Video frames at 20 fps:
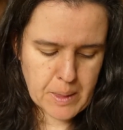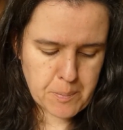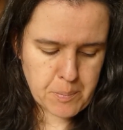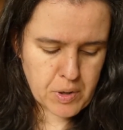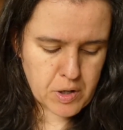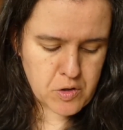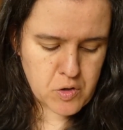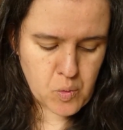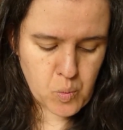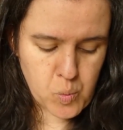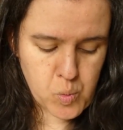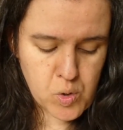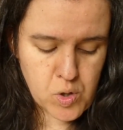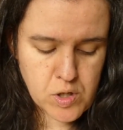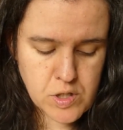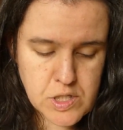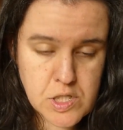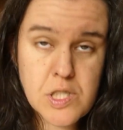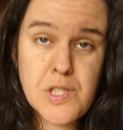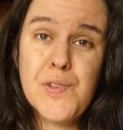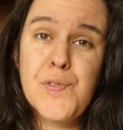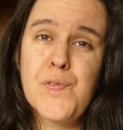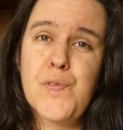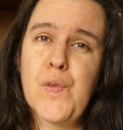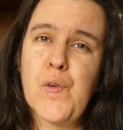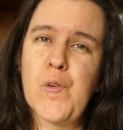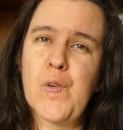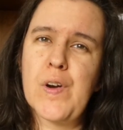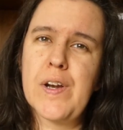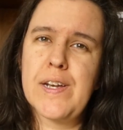but the words
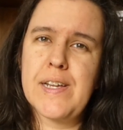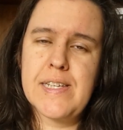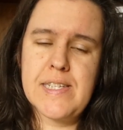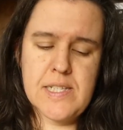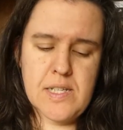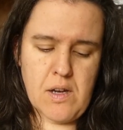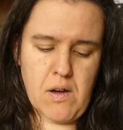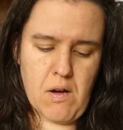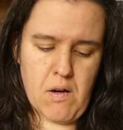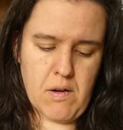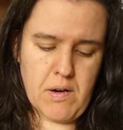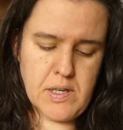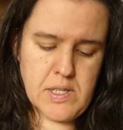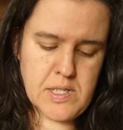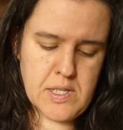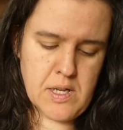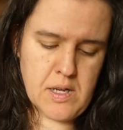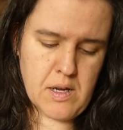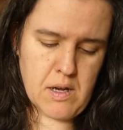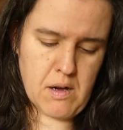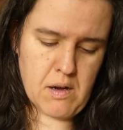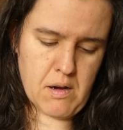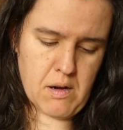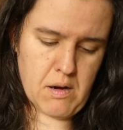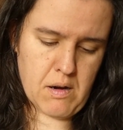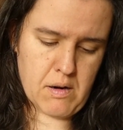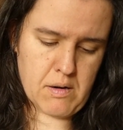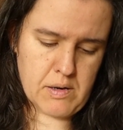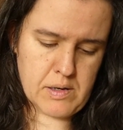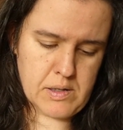for this card
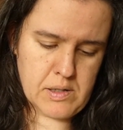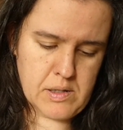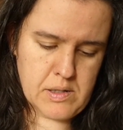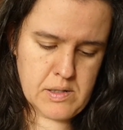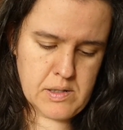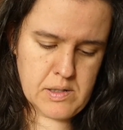are